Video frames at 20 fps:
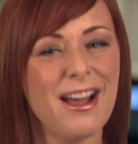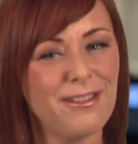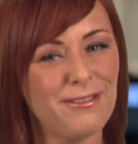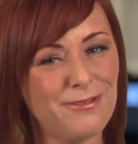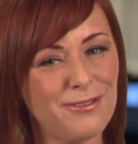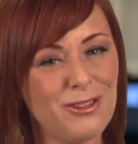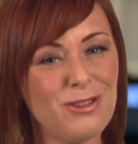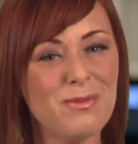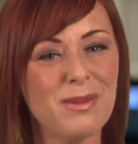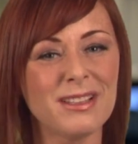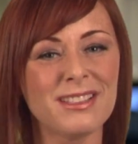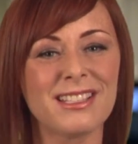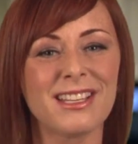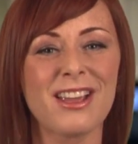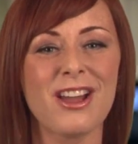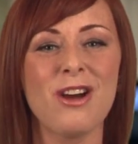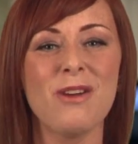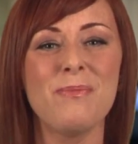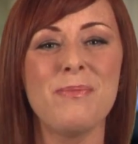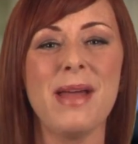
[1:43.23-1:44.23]
A few months
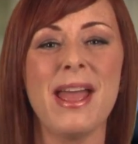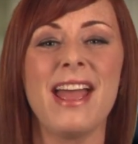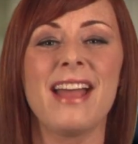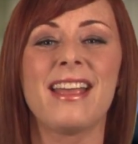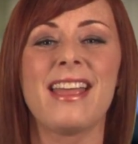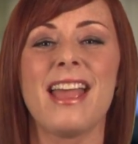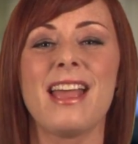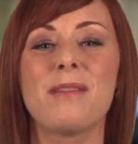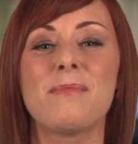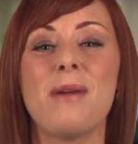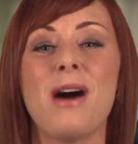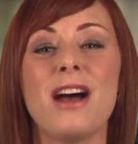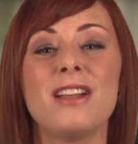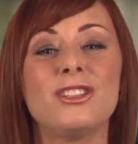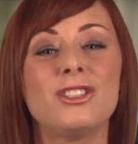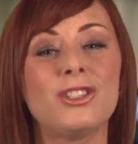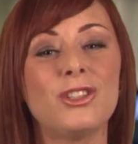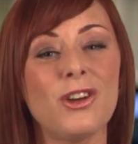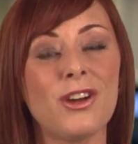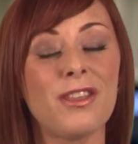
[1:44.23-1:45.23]
ago,
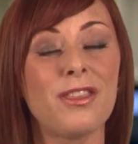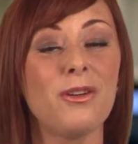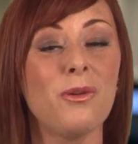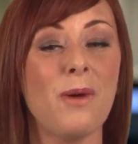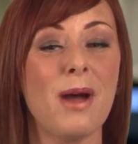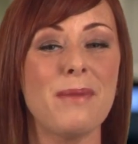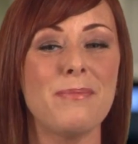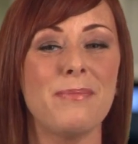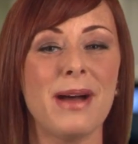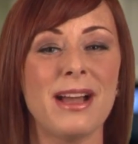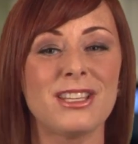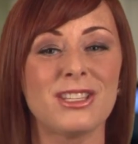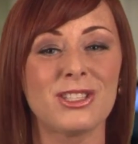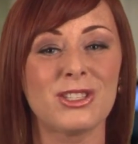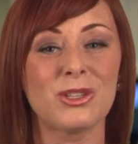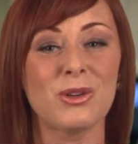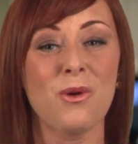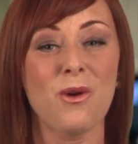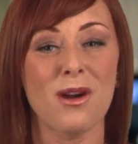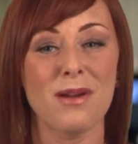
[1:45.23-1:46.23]
PancakeBot took the web by
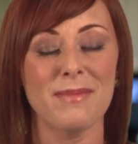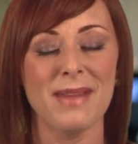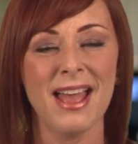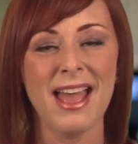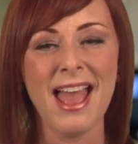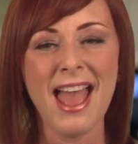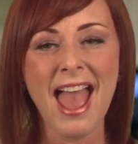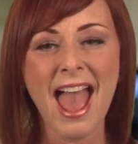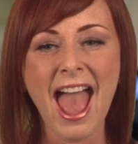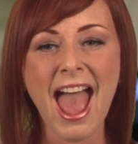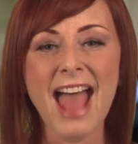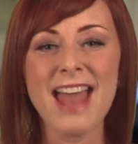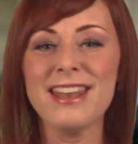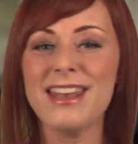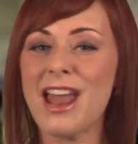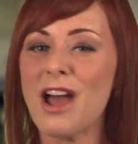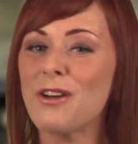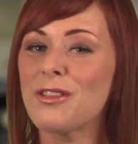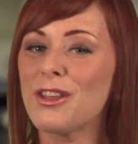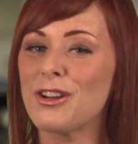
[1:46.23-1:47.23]
storm,
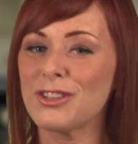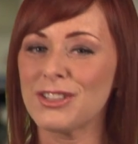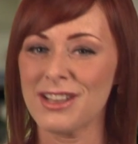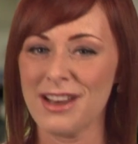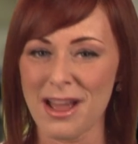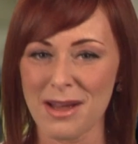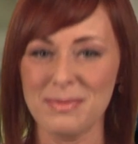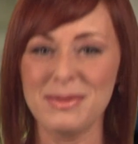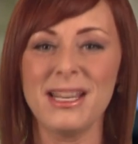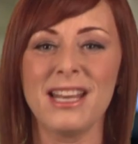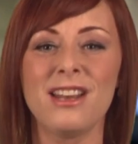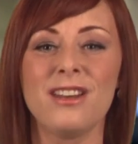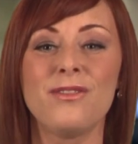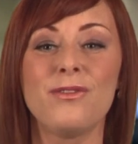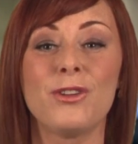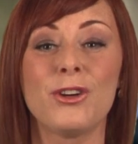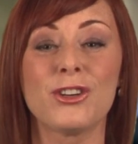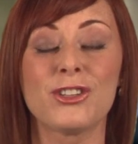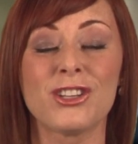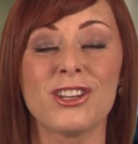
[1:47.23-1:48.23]
and now there's an
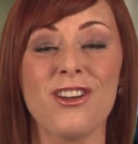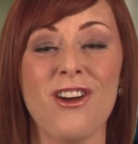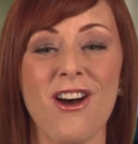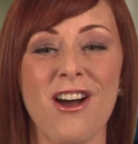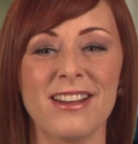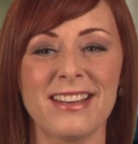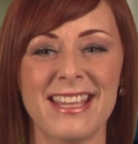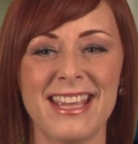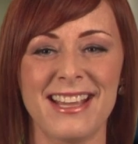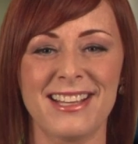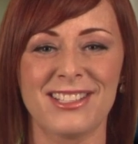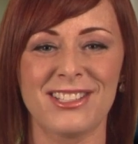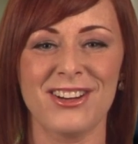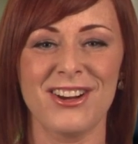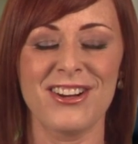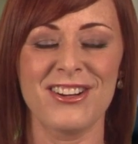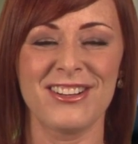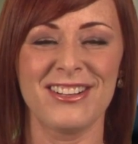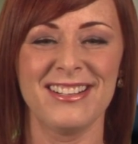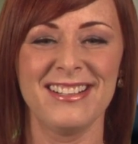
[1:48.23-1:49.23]
updated version on
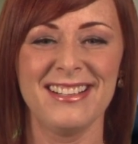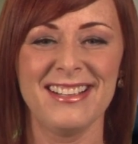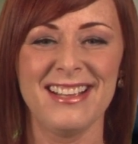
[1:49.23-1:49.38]
Kickstarter.